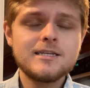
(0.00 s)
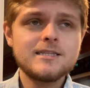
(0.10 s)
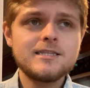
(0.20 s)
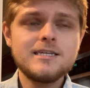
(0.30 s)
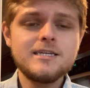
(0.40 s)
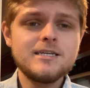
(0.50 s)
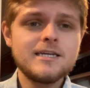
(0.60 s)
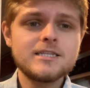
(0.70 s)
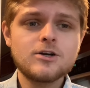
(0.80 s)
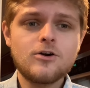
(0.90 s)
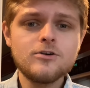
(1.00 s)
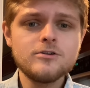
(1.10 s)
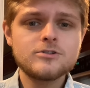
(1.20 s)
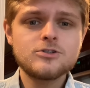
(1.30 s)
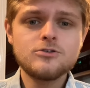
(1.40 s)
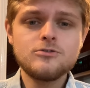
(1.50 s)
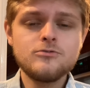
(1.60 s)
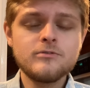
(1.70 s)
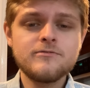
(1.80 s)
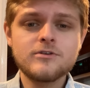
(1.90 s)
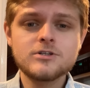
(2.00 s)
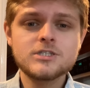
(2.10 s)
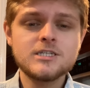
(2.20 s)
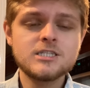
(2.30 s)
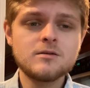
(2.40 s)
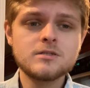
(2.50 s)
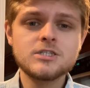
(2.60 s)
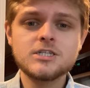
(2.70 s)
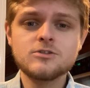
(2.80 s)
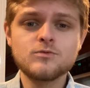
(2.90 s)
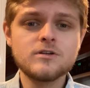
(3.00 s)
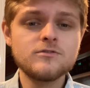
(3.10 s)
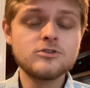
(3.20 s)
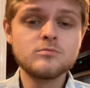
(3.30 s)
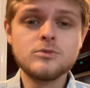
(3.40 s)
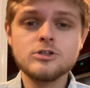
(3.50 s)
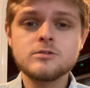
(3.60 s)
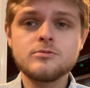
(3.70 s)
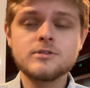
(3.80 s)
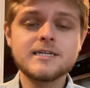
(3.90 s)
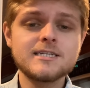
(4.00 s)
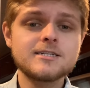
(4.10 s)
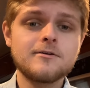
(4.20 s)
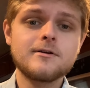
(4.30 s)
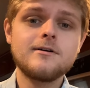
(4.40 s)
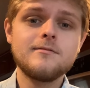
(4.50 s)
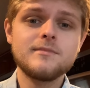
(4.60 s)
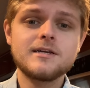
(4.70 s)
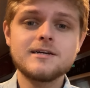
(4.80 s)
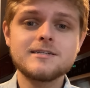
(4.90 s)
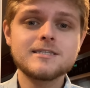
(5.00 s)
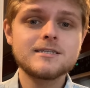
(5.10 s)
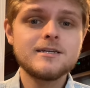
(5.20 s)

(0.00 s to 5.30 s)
it's harder to reverse these substances whenever there's multiple things going on, because